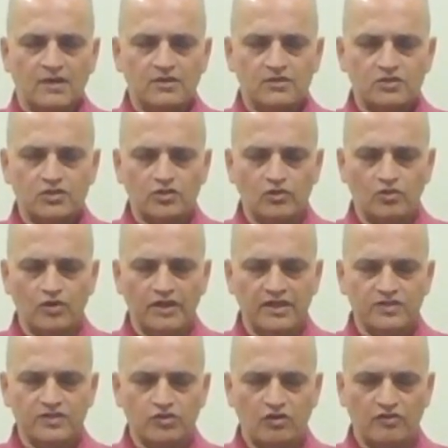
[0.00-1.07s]
Slowly and
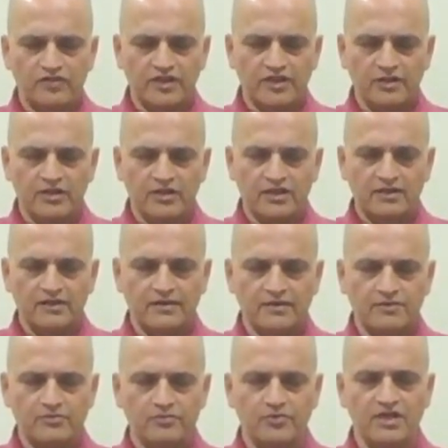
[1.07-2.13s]
softly
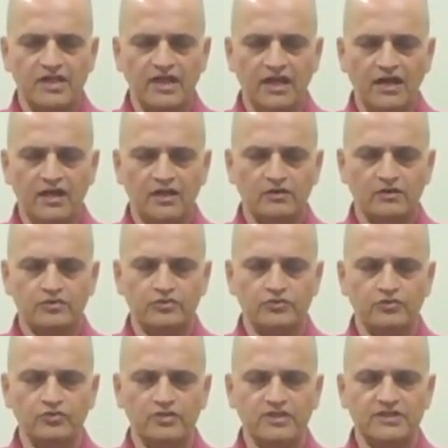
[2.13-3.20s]
breathing out
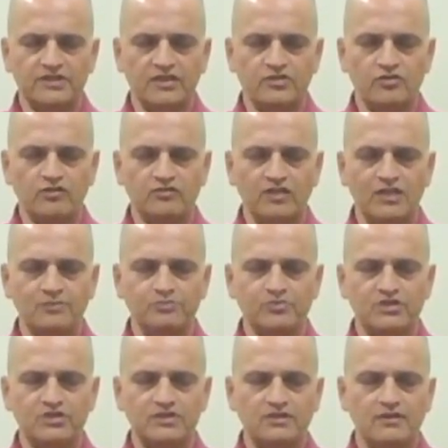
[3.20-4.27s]
through the center of the
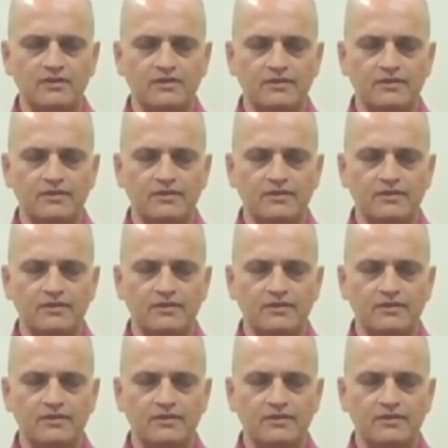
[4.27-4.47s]
lips.